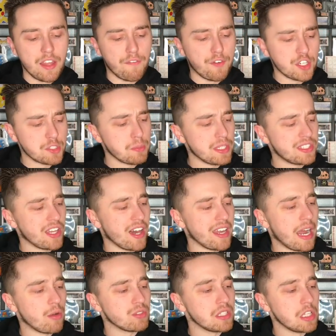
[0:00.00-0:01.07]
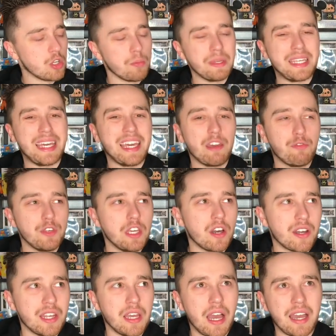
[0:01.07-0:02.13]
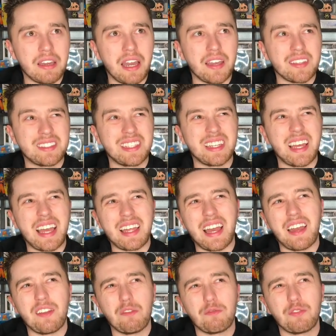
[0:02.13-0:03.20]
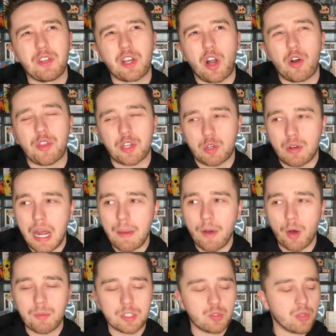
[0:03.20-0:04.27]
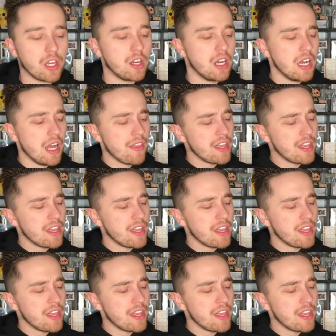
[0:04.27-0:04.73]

The first time I saw it, I was a little bit iffy on it. I didn't feel like all the crime elements were there.